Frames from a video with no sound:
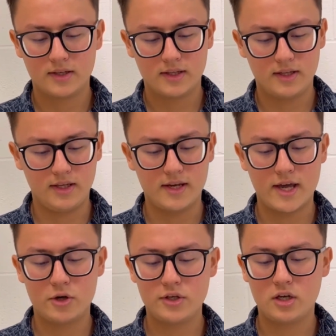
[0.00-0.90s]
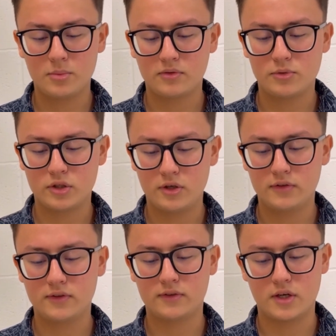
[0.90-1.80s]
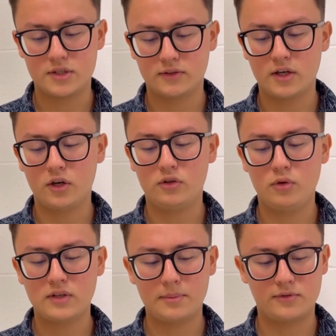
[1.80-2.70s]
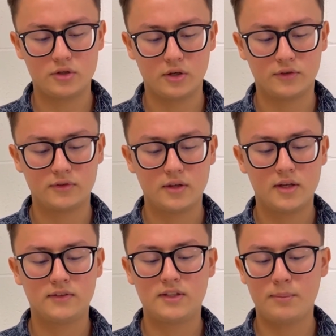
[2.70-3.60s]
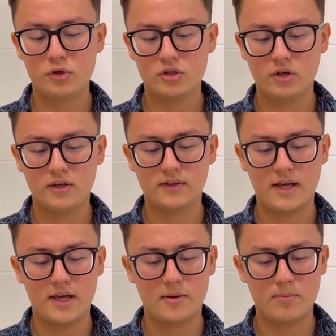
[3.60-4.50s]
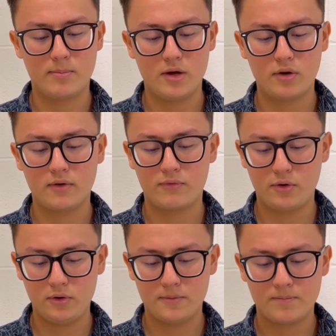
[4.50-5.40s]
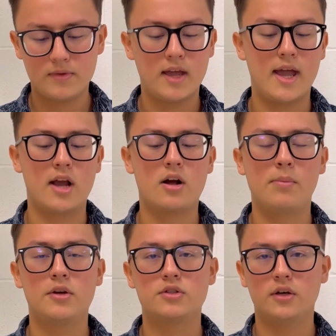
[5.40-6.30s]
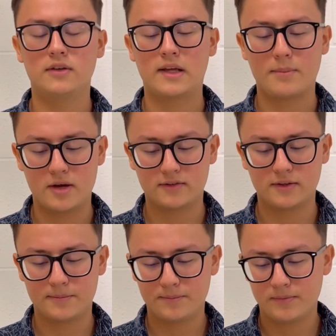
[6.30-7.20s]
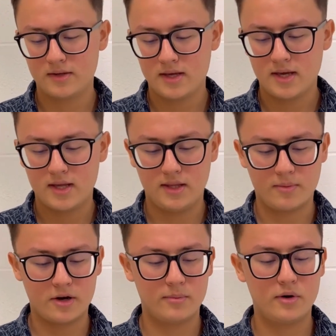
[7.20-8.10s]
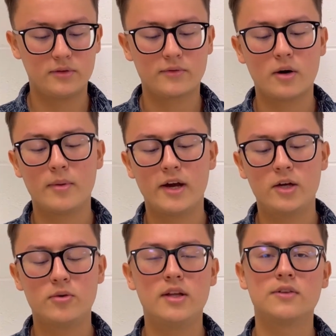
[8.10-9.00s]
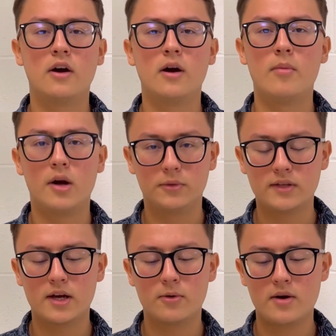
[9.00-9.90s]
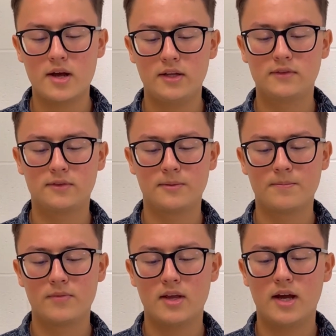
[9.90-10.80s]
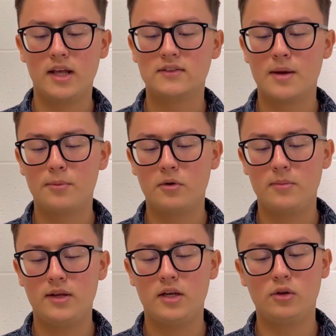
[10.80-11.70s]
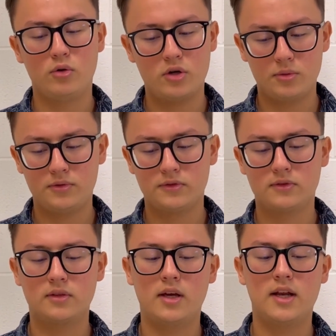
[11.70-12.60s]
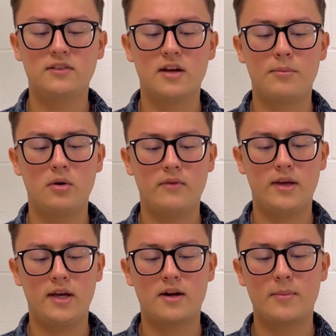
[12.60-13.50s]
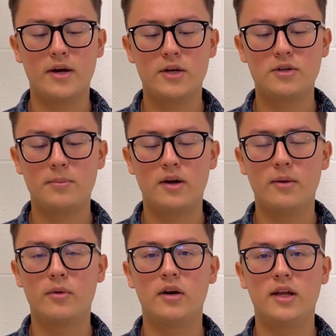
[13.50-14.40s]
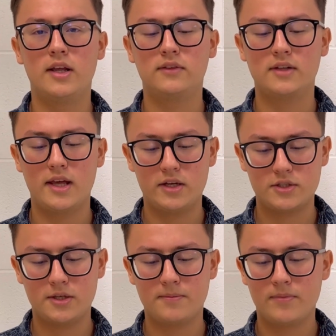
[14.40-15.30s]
The energy comes from sugars and starches. There are 2 types of sugars. Simple sugars like milk and fruit, and complex sugars like pasta. The monomers of carbohydrates are monosaccharides. An example would be glucose. An example of a carbohydrate polymer is glycogen.